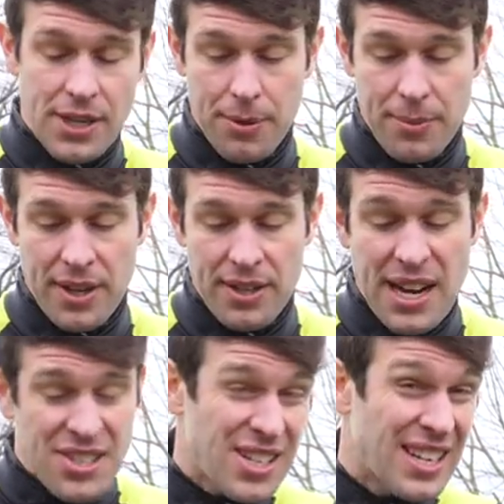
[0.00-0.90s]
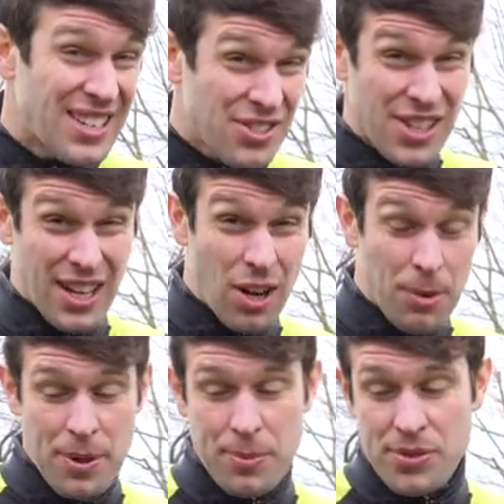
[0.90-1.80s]
helmet. And actually, interestingly, a
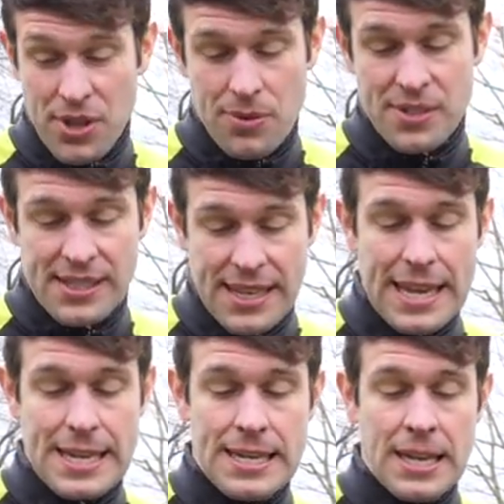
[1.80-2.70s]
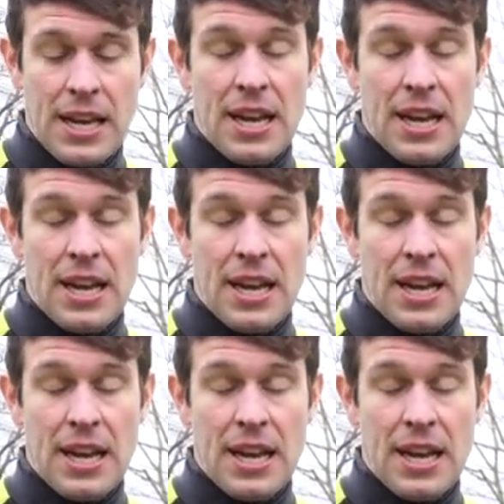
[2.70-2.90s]
lot of people don't see